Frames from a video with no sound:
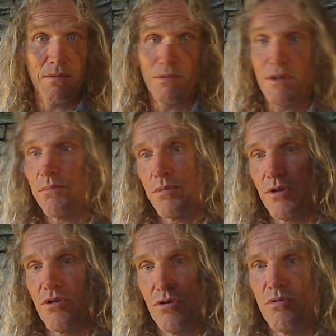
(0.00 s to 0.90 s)
And when you
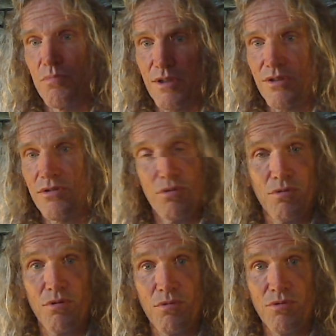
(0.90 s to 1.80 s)
put 2 plus 2
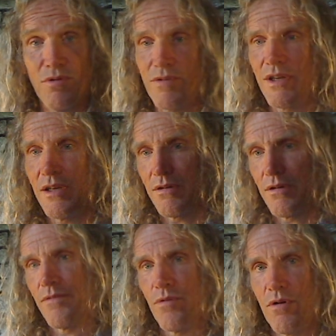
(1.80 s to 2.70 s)
2's over here
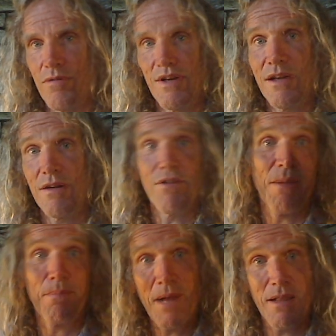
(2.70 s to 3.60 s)
and a 4 over here,
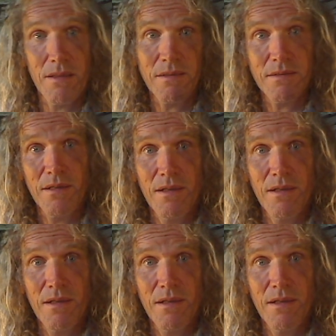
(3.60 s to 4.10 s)
that balanced.